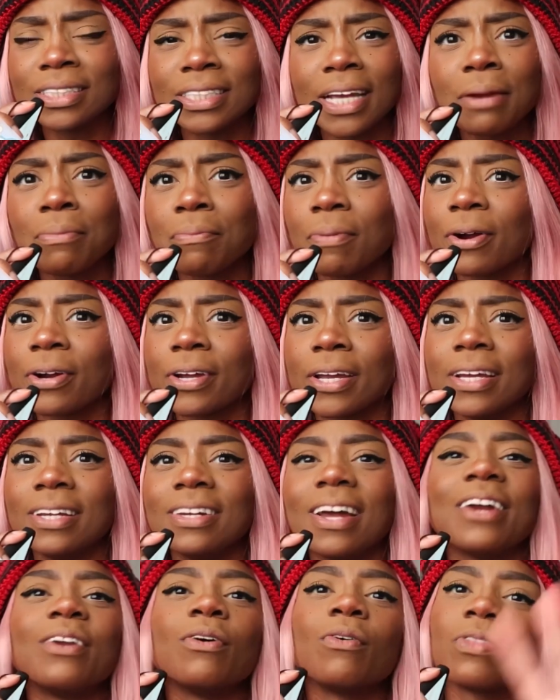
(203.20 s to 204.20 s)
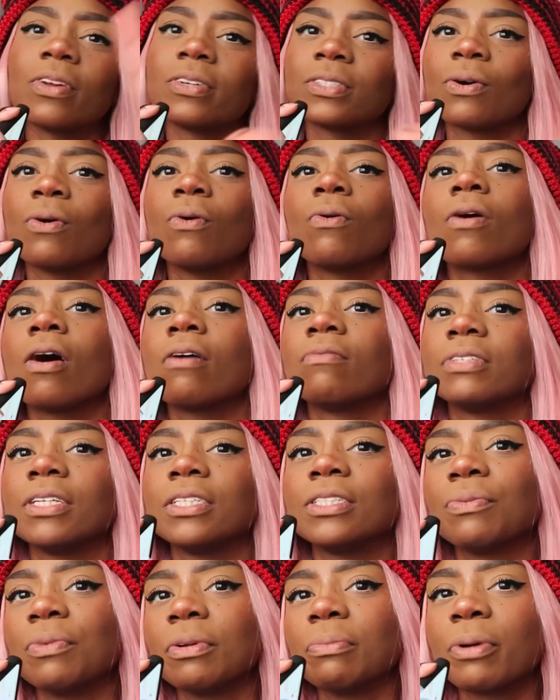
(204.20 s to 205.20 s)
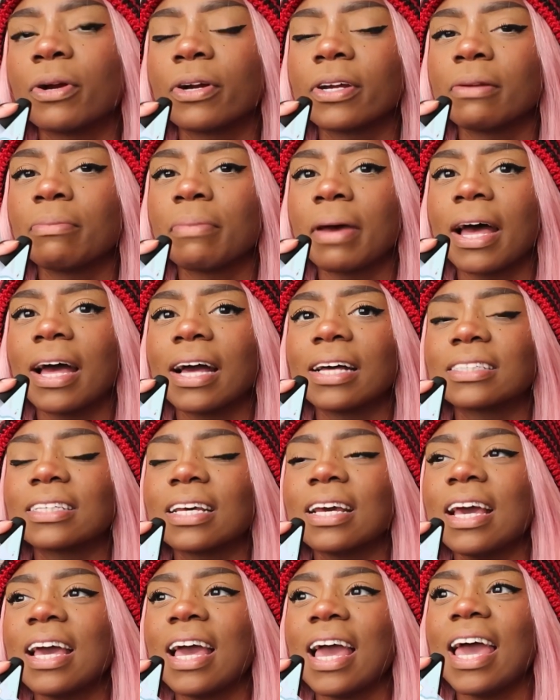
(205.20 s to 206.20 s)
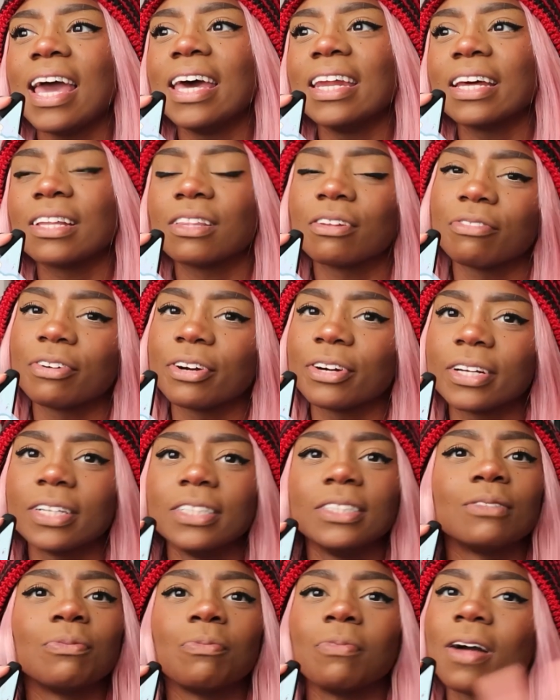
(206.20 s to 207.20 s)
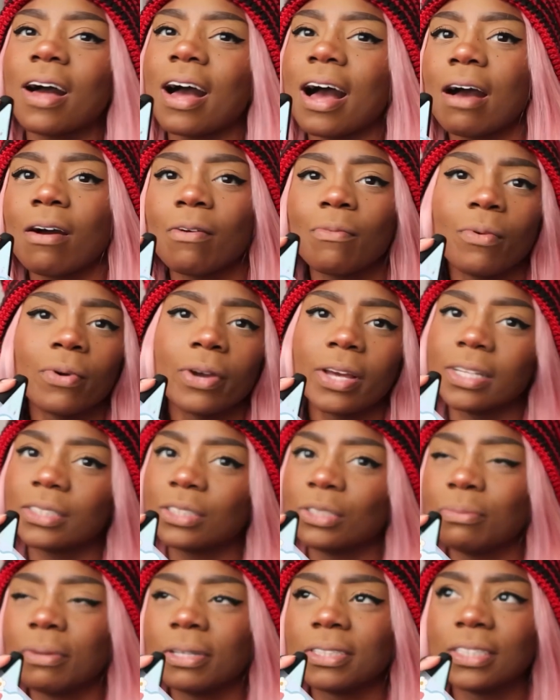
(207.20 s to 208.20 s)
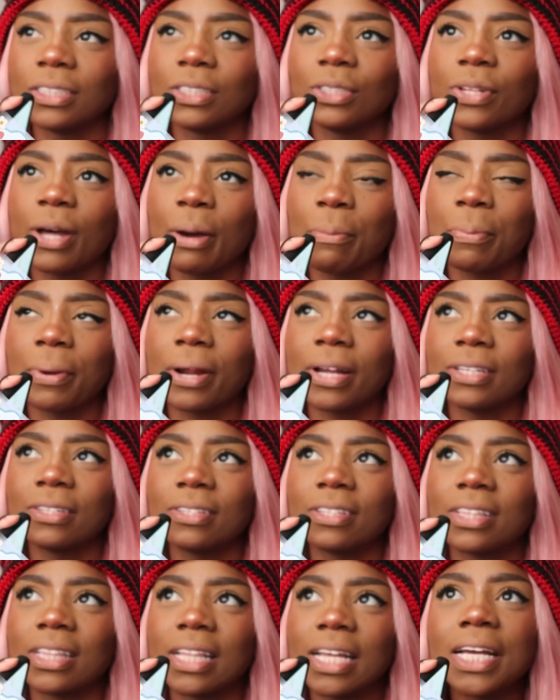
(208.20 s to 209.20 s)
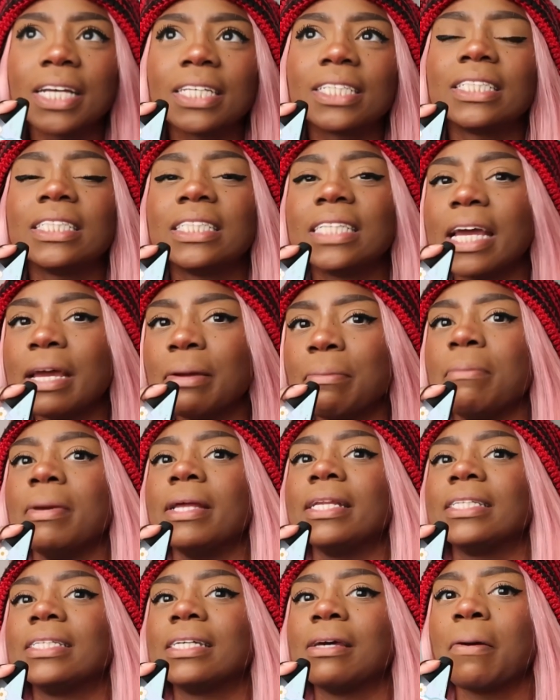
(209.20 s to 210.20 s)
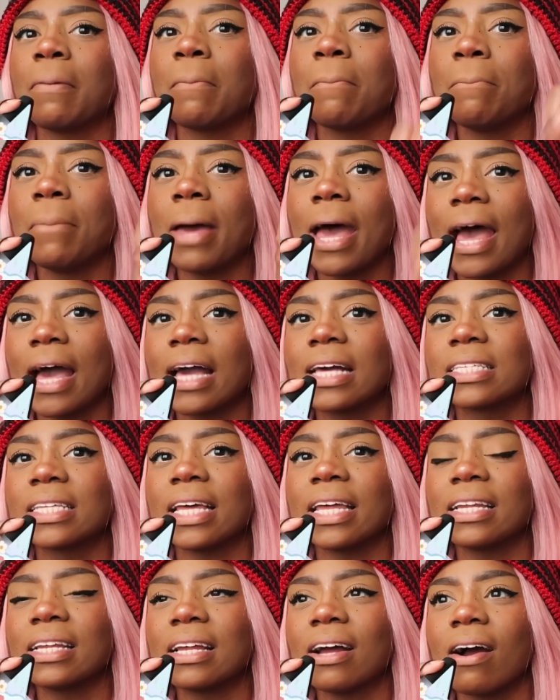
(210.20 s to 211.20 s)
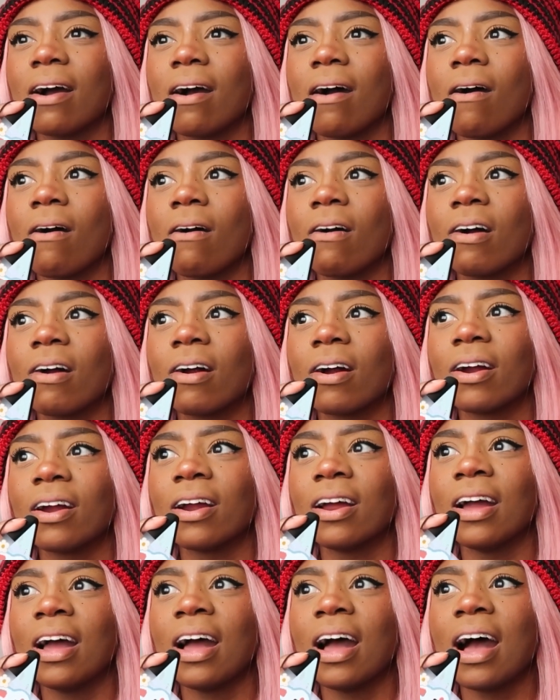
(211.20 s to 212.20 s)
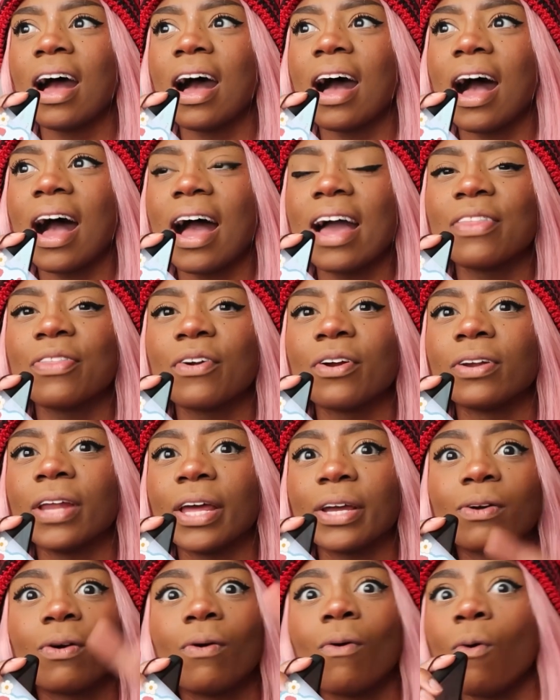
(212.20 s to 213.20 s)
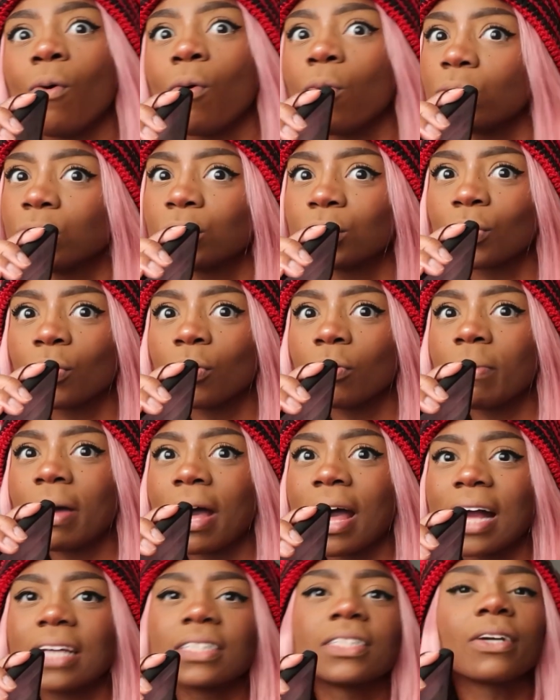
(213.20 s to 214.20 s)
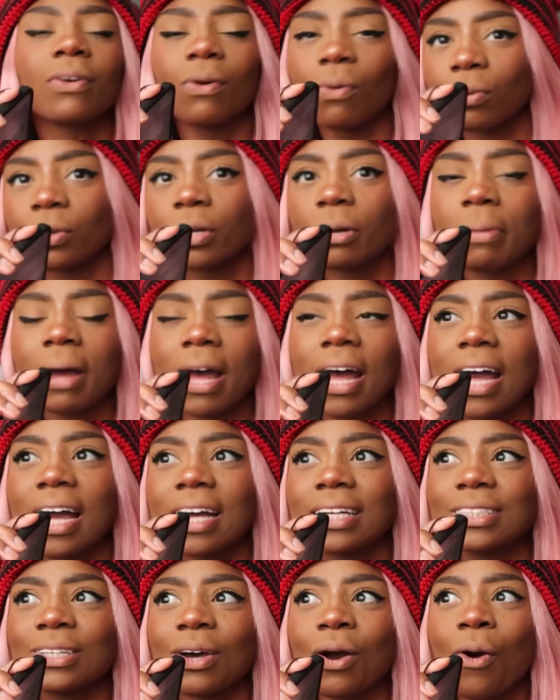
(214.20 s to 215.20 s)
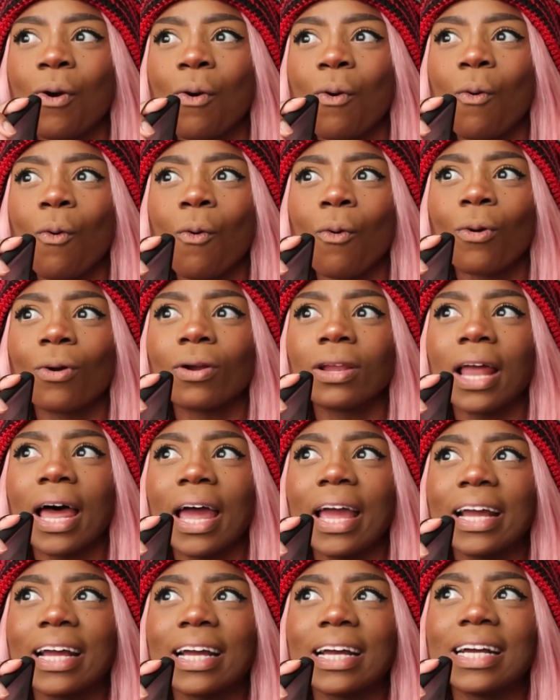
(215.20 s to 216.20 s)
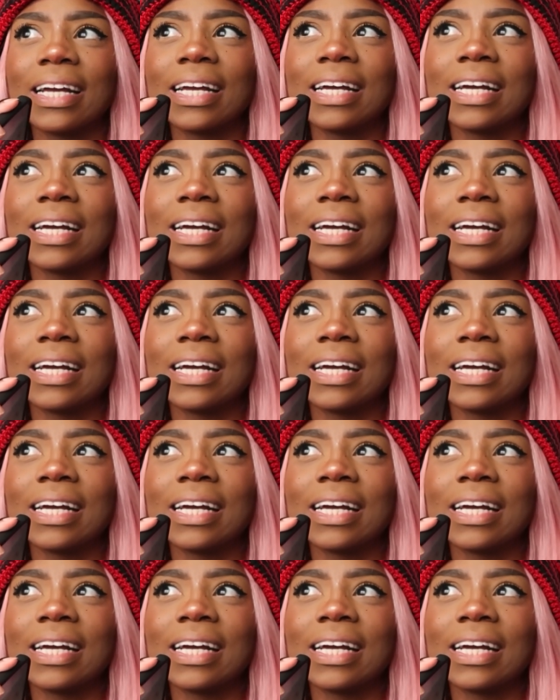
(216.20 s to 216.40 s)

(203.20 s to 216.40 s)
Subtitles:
Jane Birkin. I know there's a whole conversation with Birkin bags and like the Birkins. I won't get too much into that, but I think statement bags that are either like old school bags, like older bags, or like